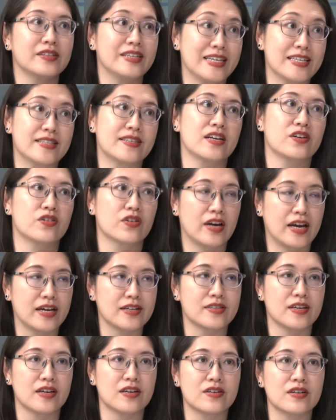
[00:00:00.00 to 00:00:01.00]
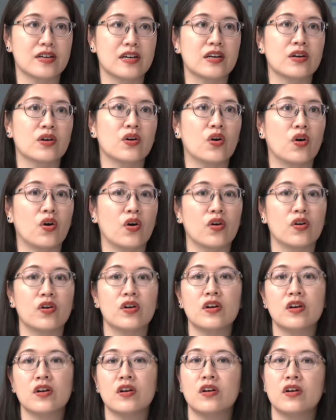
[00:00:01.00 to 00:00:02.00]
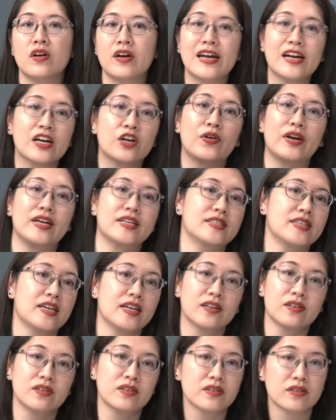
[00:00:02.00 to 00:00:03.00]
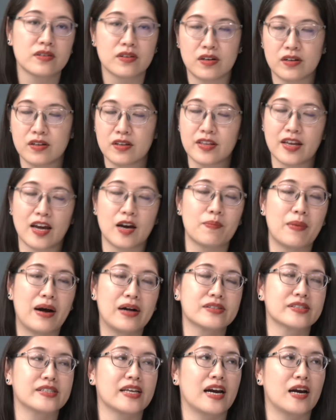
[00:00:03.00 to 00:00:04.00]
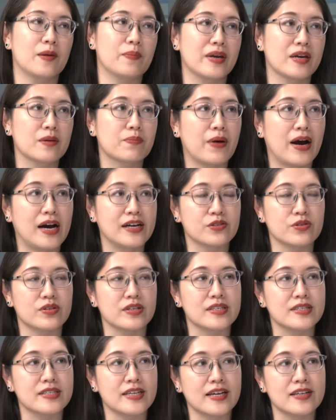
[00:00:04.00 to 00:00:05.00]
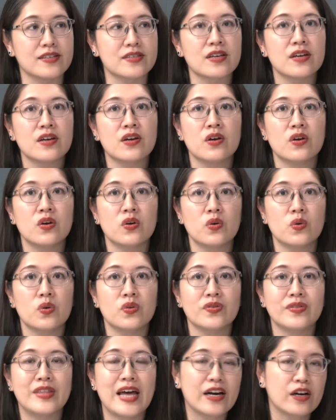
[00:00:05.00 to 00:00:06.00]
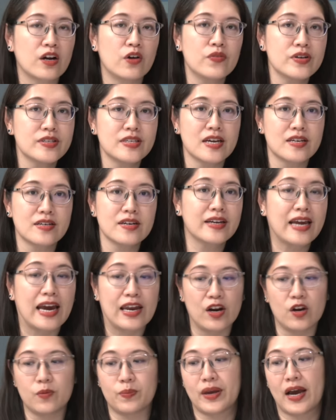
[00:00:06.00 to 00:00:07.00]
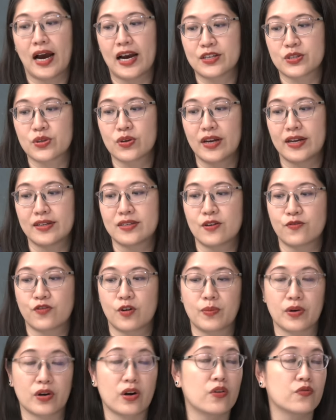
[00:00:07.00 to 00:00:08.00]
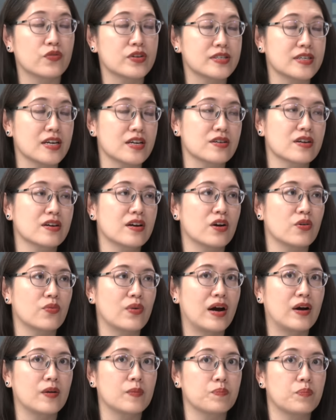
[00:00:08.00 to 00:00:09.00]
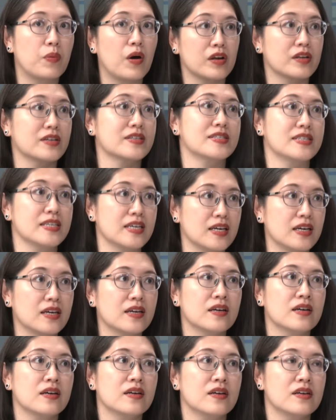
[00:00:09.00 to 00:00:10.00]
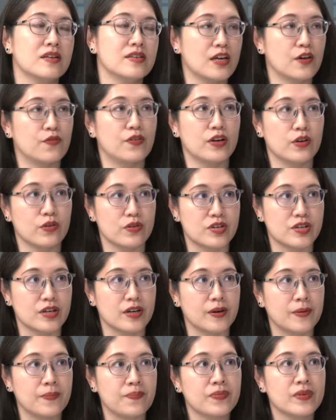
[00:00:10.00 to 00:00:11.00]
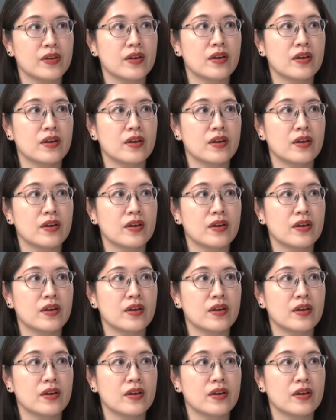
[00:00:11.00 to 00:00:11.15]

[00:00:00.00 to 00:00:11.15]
decentralization or increasing the amounts that are being passed to the states, that conversation cannot be isolated from a conversation around policy devolution.